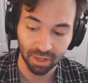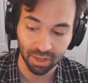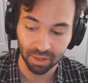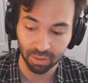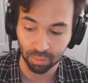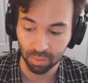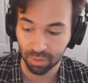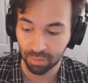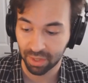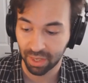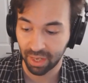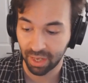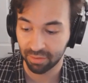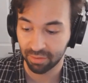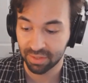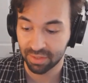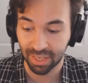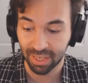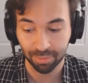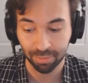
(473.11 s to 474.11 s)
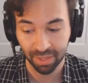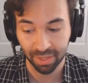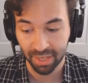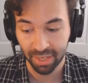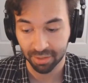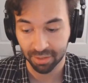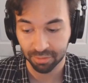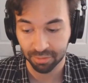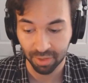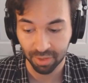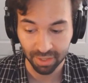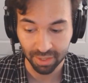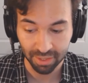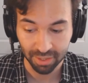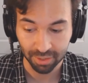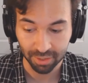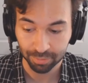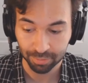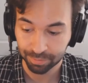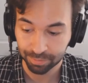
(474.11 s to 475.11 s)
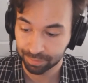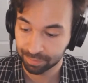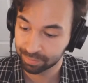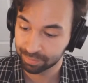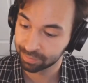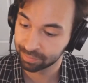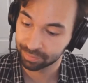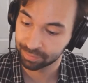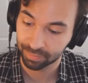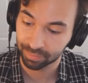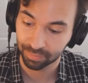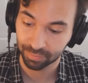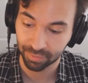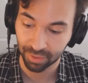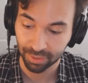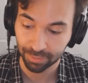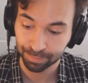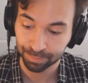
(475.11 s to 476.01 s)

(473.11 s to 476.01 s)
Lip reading: We would have Dead Planet right here, right?